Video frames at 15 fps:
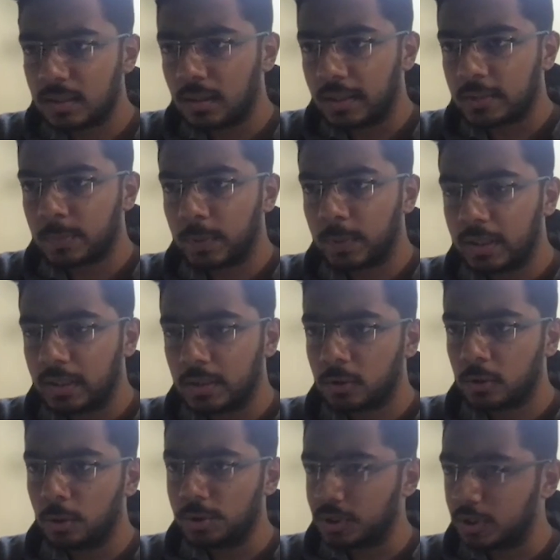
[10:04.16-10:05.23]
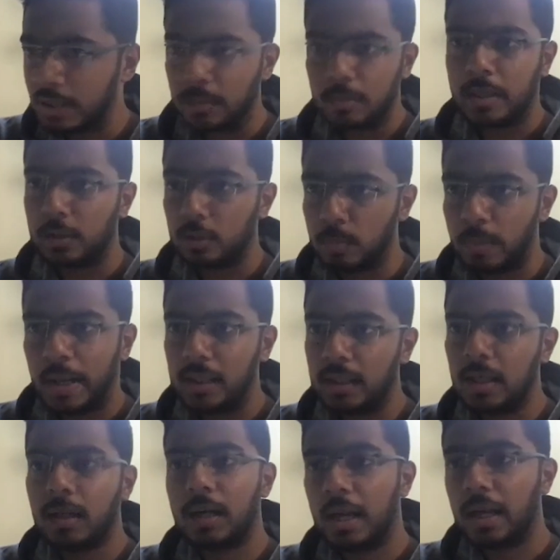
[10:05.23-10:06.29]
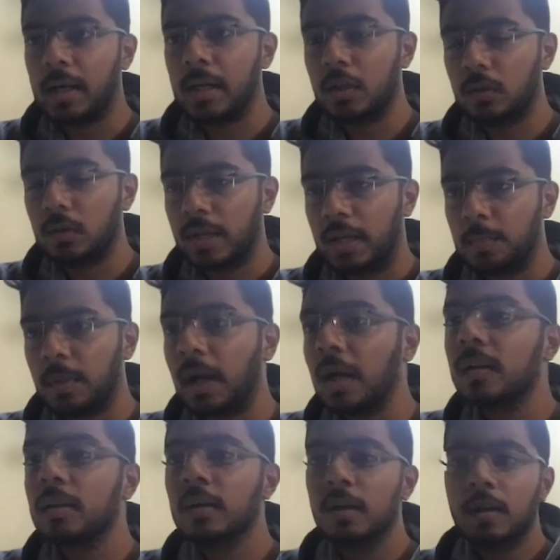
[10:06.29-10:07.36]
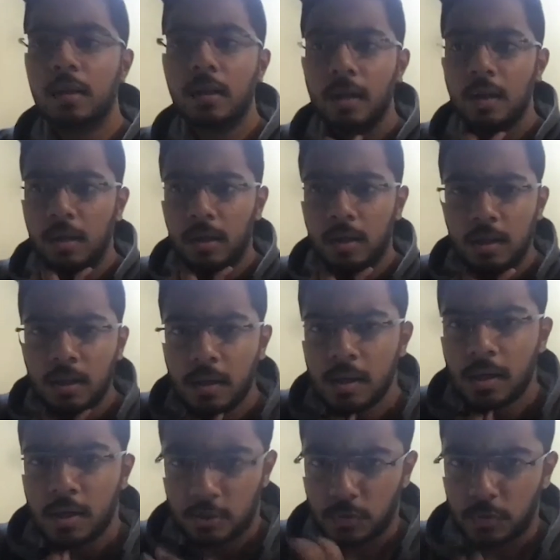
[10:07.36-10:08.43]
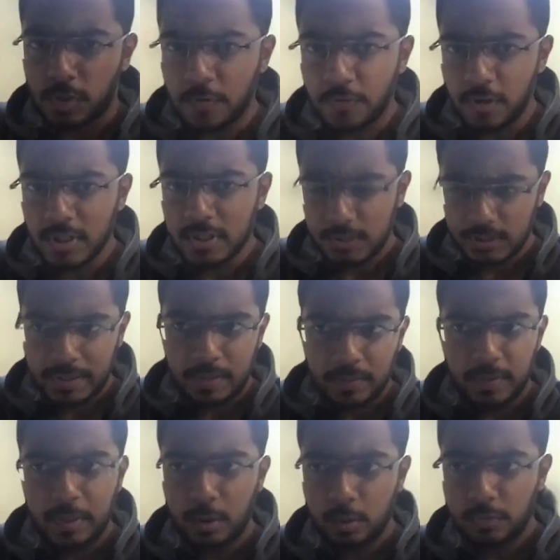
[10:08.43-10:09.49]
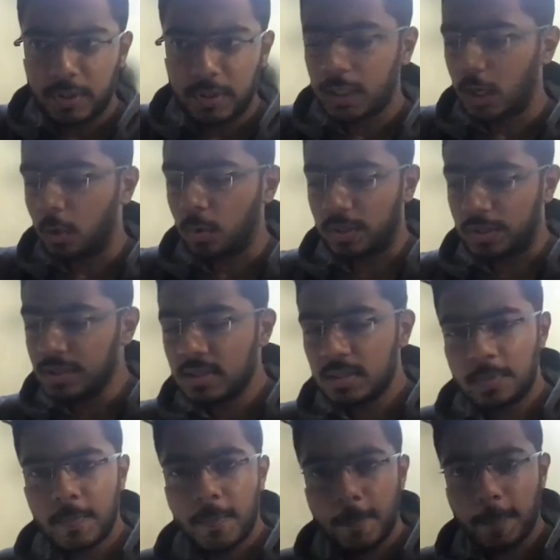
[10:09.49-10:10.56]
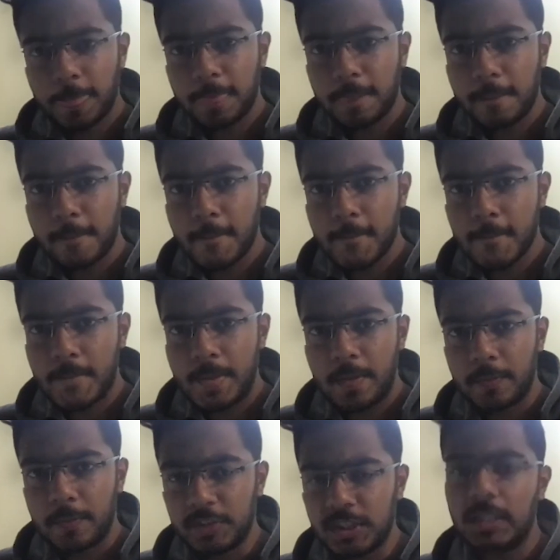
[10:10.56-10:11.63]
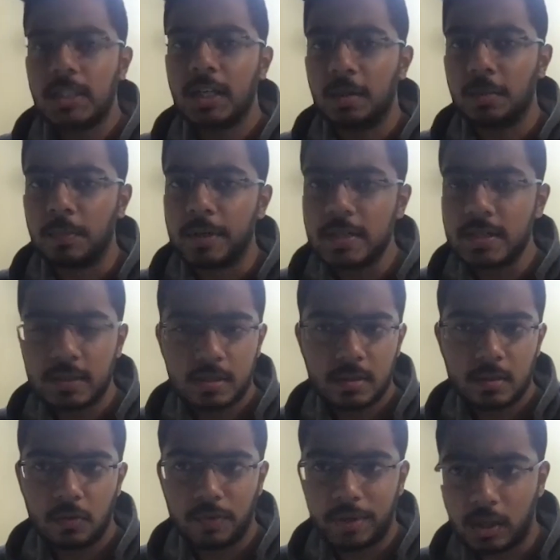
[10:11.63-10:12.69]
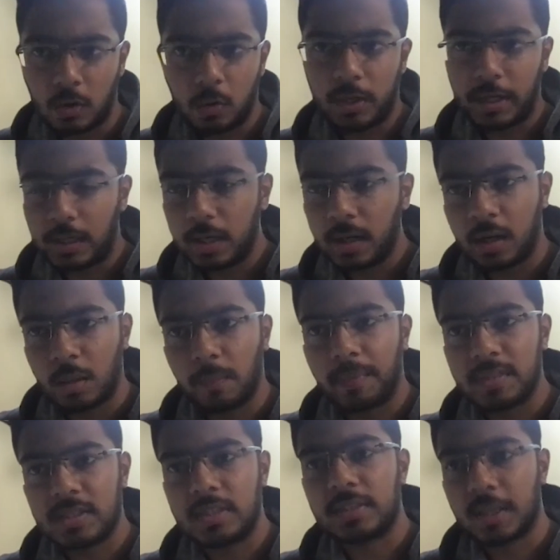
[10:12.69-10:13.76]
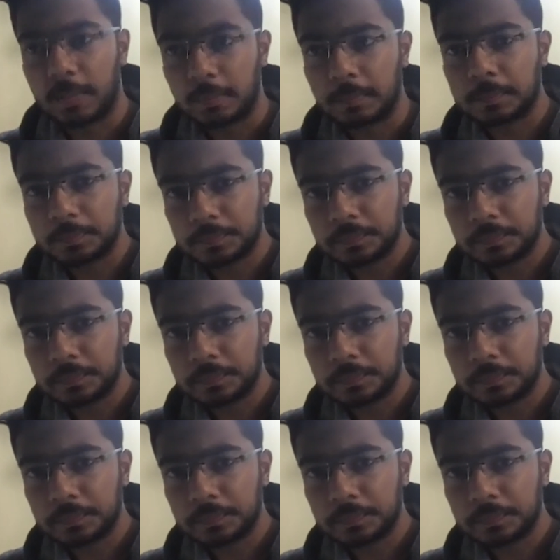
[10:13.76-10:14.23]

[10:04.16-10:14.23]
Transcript: explain the solution and you might get clarity on that part. So the first thing that we need to figure out is which are the numbers when rotated remains the same,